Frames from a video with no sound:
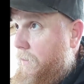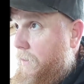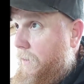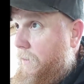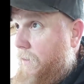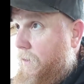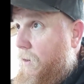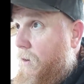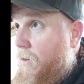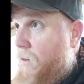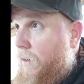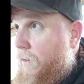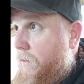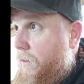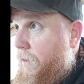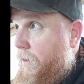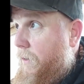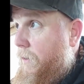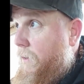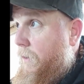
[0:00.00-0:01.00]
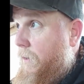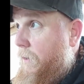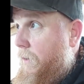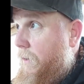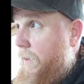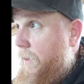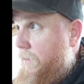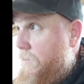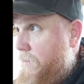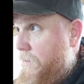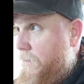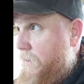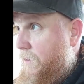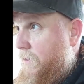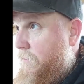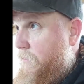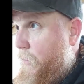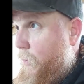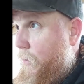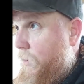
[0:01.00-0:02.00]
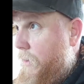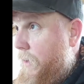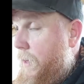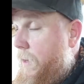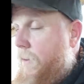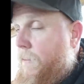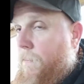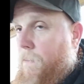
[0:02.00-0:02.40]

than the current insulation board.